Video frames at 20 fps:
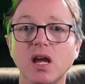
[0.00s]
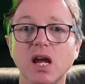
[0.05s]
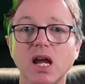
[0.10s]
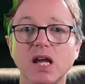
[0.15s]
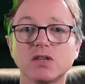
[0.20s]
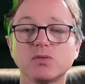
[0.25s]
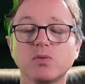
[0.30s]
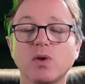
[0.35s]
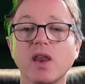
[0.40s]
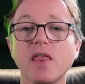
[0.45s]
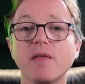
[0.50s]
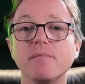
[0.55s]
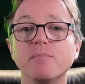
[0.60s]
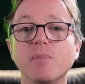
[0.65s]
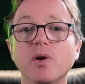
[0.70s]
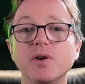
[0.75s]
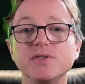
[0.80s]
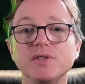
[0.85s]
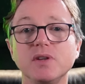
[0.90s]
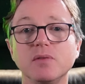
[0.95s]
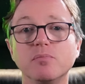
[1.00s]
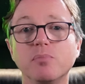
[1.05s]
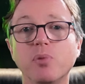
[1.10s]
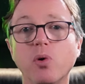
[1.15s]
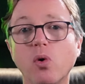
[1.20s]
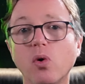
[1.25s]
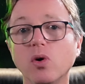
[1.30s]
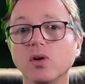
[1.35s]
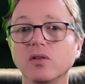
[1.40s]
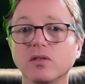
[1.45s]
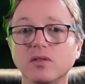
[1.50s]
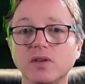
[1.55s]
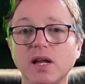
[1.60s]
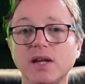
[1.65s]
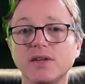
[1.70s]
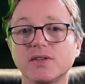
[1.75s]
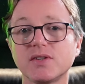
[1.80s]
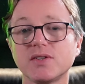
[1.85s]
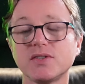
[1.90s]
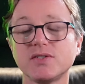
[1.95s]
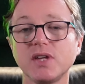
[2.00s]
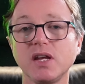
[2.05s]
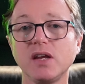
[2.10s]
is one of the most important things as a